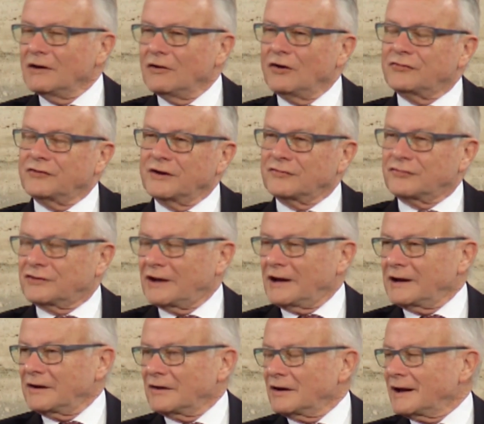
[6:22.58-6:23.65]
Yeah, I think it's
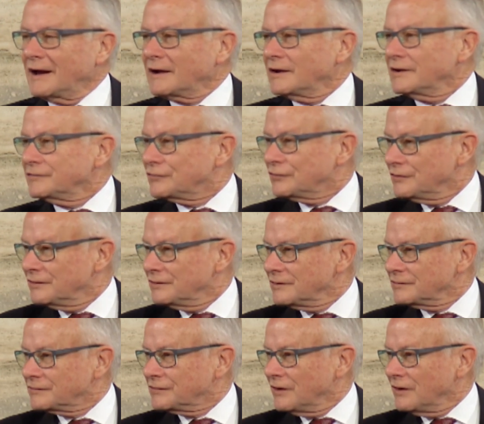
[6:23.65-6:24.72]
taken an ugly turn
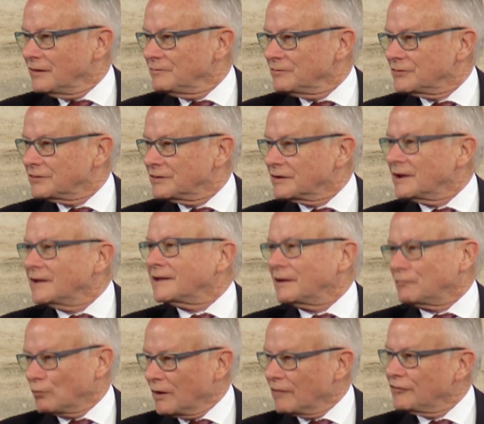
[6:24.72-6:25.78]
at times, and
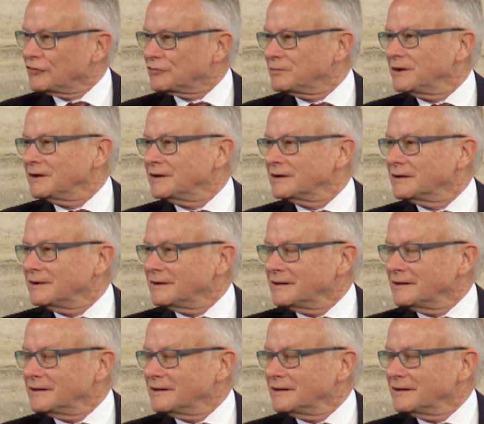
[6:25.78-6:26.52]
that worries me.